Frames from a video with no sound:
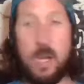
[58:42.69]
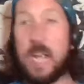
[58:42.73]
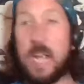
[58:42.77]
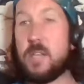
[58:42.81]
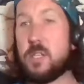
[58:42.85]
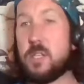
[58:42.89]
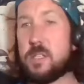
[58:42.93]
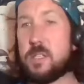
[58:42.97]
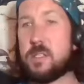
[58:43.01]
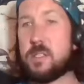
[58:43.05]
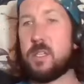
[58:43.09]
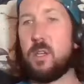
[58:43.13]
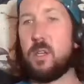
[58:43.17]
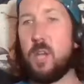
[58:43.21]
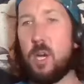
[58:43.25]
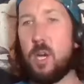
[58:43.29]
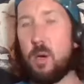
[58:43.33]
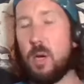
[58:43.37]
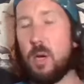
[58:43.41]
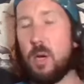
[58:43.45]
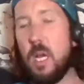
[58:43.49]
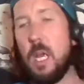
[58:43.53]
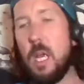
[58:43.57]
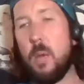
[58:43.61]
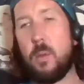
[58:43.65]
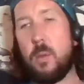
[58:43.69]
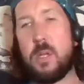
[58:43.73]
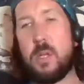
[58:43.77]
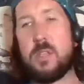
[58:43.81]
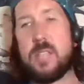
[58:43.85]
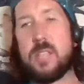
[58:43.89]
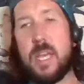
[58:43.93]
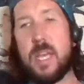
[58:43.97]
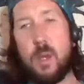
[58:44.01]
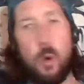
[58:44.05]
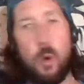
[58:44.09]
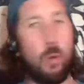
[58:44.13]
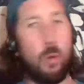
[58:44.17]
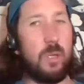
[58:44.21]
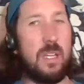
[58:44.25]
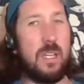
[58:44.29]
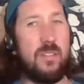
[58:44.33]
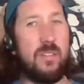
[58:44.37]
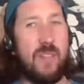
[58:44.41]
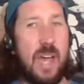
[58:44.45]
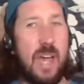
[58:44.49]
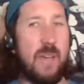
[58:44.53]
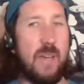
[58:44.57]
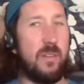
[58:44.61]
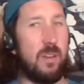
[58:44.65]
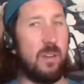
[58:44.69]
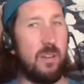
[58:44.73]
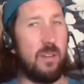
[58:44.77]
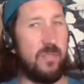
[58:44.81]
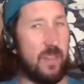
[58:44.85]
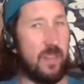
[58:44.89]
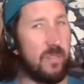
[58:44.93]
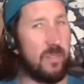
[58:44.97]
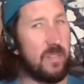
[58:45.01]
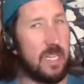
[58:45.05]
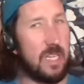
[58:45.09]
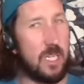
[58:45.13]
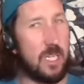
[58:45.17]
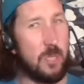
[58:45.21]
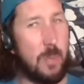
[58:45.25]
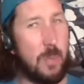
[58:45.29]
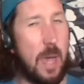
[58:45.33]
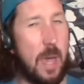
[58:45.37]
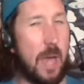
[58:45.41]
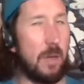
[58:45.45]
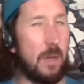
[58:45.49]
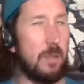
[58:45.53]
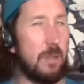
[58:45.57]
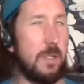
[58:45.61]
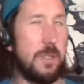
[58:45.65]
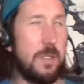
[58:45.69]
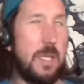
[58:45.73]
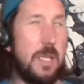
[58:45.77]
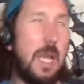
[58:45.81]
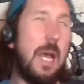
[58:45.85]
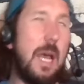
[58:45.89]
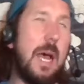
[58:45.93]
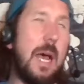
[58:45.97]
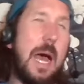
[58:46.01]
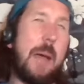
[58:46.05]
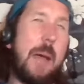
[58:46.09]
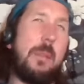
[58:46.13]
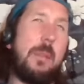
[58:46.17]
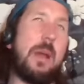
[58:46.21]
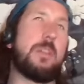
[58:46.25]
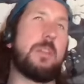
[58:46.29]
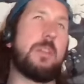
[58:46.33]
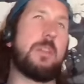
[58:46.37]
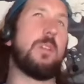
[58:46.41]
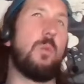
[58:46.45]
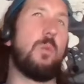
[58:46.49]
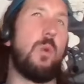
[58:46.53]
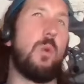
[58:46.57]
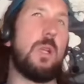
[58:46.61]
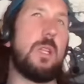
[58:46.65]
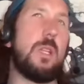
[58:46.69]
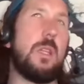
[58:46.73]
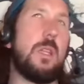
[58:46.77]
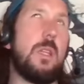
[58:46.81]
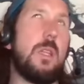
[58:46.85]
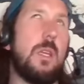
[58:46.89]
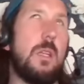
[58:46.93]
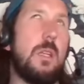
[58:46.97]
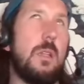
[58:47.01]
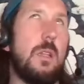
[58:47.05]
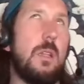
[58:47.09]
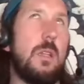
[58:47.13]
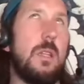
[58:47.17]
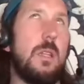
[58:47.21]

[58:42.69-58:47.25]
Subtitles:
And just so you know, when you say only 550-ish bottles, I'm not sure what the